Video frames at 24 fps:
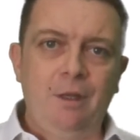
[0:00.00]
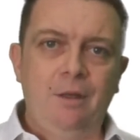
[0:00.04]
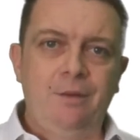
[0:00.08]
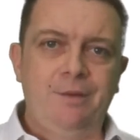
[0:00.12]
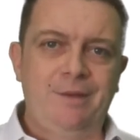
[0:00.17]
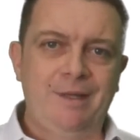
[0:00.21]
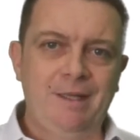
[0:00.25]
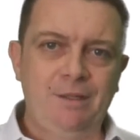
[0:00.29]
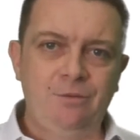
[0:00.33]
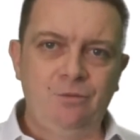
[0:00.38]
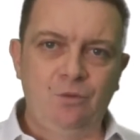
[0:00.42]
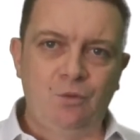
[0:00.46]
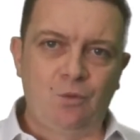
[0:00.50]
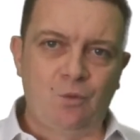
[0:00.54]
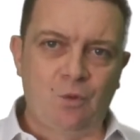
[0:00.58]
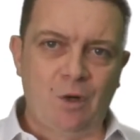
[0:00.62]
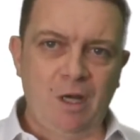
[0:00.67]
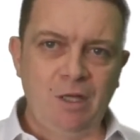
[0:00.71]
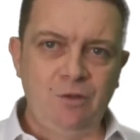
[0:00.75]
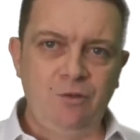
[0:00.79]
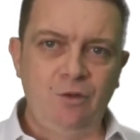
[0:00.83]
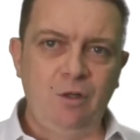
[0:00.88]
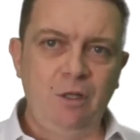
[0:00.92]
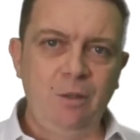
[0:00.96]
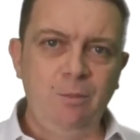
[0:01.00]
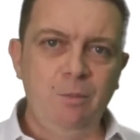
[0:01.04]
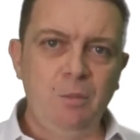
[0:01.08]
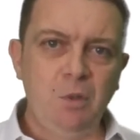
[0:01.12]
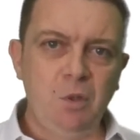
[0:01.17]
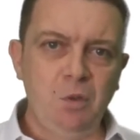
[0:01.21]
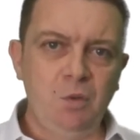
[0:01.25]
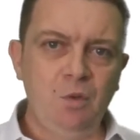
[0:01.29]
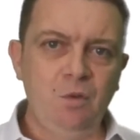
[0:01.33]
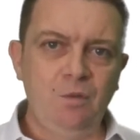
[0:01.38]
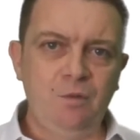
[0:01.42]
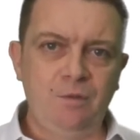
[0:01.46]
Then gradually
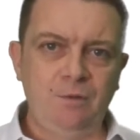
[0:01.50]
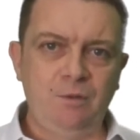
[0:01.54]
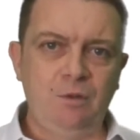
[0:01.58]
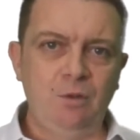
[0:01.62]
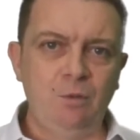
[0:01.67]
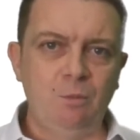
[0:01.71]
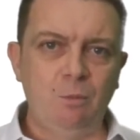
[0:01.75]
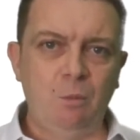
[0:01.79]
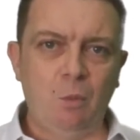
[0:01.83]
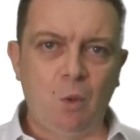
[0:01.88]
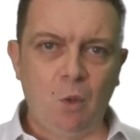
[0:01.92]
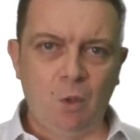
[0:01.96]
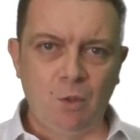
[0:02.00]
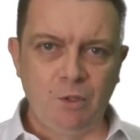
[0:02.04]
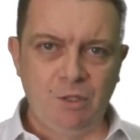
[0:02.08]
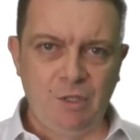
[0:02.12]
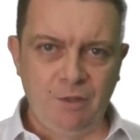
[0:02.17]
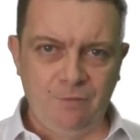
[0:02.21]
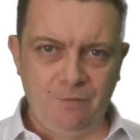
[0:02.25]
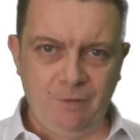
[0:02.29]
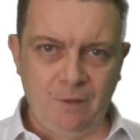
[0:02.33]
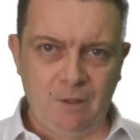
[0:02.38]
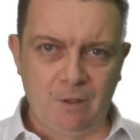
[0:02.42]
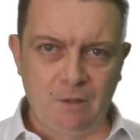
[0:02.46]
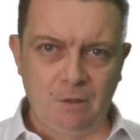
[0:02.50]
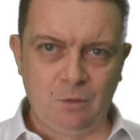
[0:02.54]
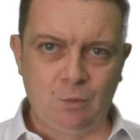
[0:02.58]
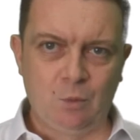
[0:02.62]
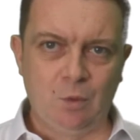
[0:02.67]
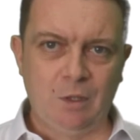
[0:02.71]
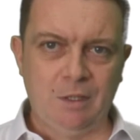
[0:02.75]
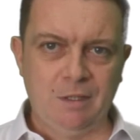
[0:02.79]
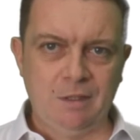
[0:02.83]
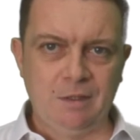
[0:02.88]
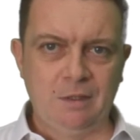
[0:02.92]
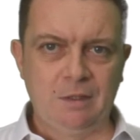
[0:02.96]
move to more difficult
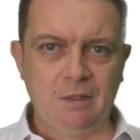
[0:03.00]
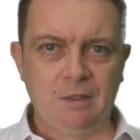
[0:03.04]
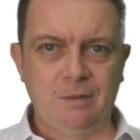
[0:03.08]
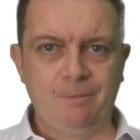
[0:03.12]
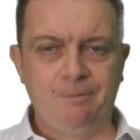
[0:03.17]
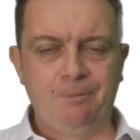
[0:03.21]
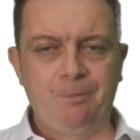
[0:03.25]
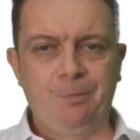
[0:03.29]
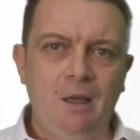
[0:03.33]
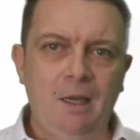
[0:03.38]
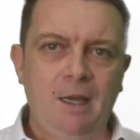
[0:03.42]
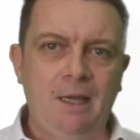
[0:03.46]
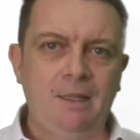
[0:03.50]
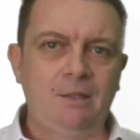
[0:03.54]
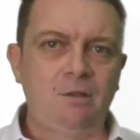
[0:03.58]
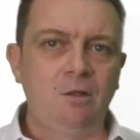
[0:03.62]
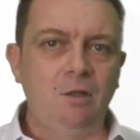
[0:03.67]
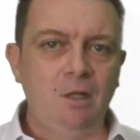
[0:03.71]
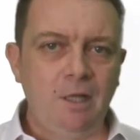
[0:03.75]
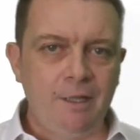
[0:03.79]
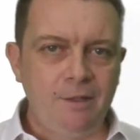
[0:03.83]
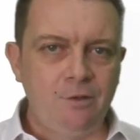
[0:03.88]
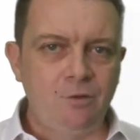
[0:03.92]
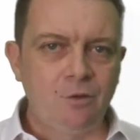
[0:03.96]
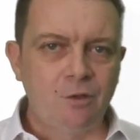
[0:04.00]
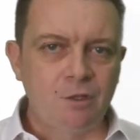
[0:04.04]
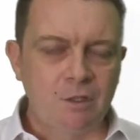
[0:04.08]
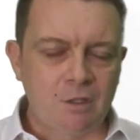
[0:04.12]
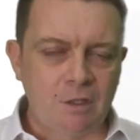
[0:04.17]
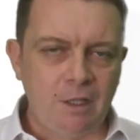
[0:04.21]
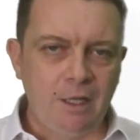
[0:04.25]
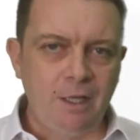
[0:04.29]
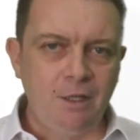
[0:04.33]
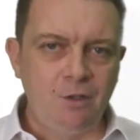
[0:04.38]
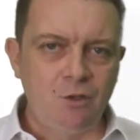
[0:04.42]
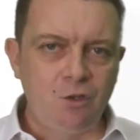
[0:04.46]
ones. At a later
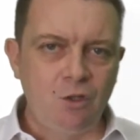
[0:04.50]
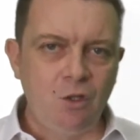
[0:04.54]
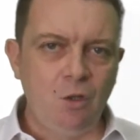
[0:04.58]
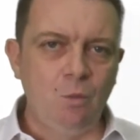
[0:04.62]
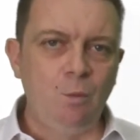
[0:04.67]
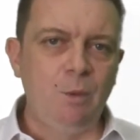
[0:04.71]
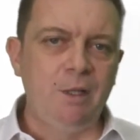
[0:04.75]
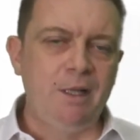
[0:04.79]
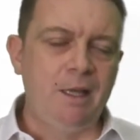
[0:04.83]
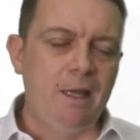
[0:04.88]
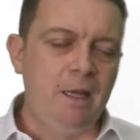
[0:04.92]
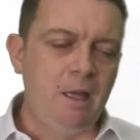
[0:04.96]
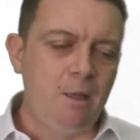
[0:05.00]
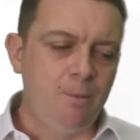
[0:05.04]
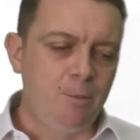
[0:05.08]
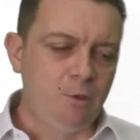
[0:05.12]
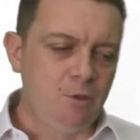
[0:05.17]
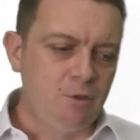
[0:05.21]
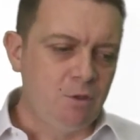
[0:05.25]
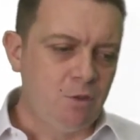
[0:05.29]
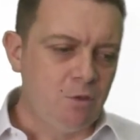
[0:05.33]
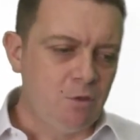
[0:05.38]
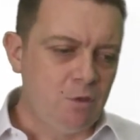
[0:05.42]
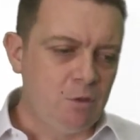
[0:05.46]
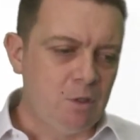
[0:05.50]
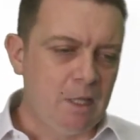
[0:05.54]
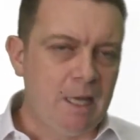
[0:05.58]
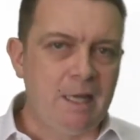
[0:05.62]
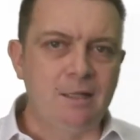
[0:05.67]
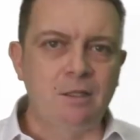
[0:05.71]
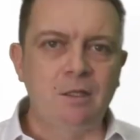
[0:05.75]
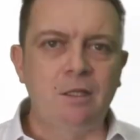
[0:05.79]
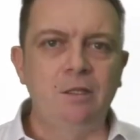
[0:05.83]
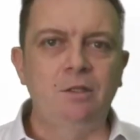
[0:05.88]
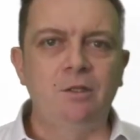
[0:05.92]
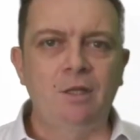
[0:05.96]
stage, you'll be able to
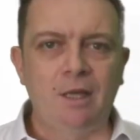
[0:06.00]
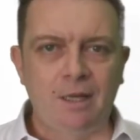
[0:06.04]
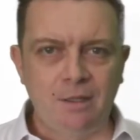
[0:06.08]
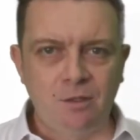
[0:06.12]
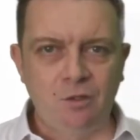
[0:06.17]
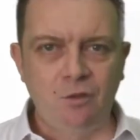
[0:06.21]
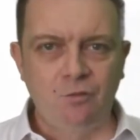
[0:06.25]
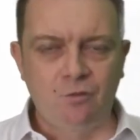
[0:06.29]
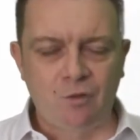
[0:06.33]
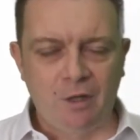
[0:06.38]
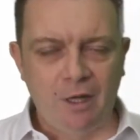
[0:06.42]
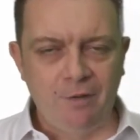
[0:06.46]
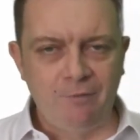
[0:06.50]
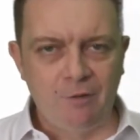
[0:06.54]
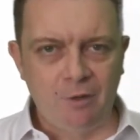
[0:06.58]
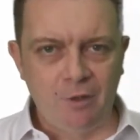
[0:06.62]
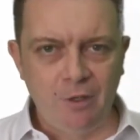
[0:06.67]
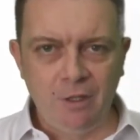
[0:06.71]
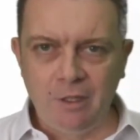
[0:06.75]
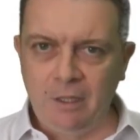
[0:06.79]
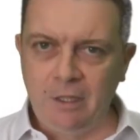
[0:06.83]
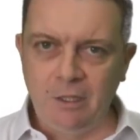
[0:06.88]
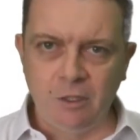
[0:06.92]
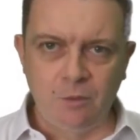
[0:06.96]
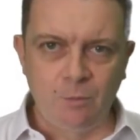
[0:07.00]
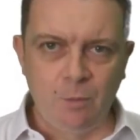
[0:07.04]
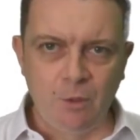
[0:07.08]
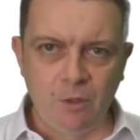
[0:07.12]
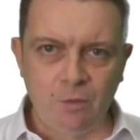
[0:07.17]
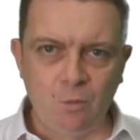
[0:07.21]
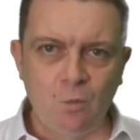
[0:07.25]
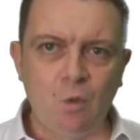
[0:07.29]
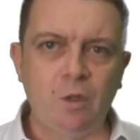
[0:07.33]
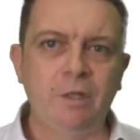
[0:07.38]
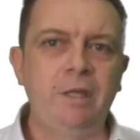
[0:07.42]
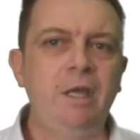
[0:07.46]
ask a taxi driver in
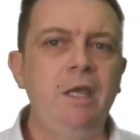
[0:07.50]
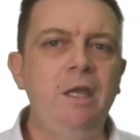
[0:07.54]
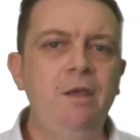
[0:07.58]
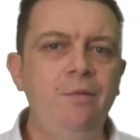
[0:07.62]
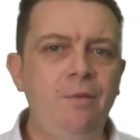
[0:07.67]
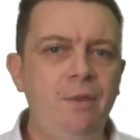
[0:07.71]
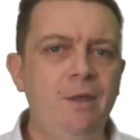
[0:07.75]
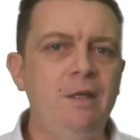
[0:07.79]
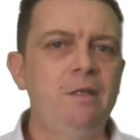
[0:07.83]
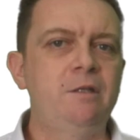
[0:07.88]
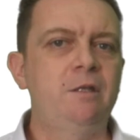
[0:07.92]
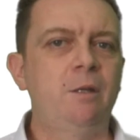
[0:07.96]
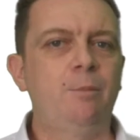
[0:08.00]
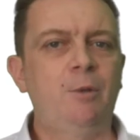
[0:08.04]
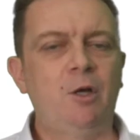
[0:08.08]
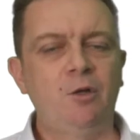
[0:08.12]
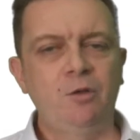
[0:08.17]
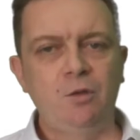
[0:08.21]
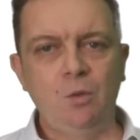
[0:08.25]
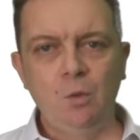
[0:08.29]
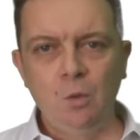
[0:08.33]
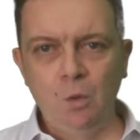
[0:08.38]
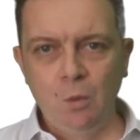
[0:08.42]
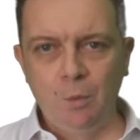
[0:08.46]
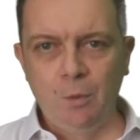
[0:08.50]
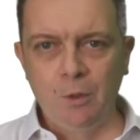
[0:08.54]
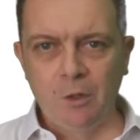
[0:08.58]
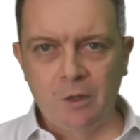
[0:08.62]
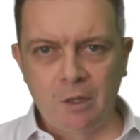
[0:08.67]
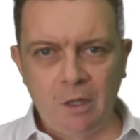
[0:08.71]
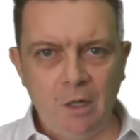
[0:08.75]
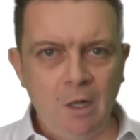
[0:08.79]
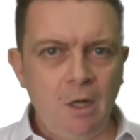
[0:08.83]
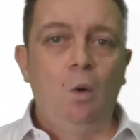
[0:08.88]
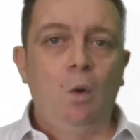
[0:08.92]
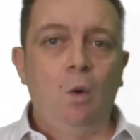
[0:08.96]
Lisbon what he thinks about
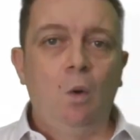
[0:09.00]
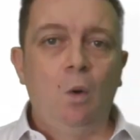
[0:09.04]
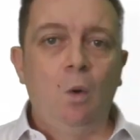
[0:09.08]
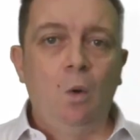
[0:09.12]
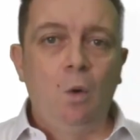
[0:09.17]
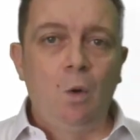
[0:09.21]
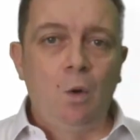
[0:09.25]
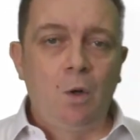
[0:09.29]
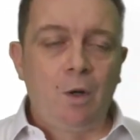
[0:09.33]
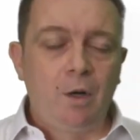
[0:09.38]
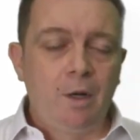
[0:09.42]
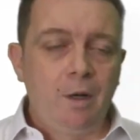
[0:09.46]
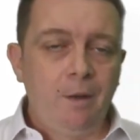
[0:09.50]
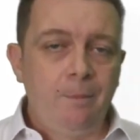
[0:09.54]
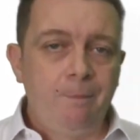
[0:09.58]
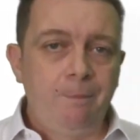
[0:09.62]
Uber, or